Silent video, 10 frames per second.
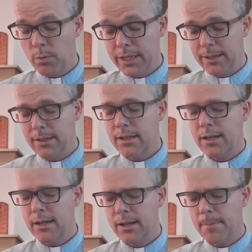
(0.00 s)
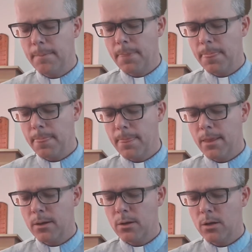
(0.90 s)
We, um,
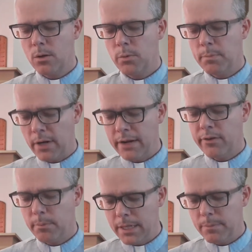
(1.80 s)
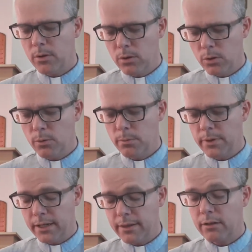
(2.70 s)
we pray for people who
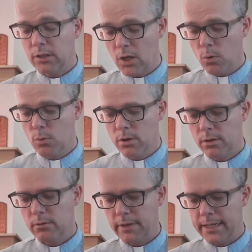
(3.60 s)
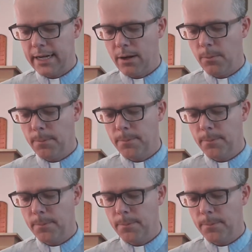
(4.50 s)
think they're alone right now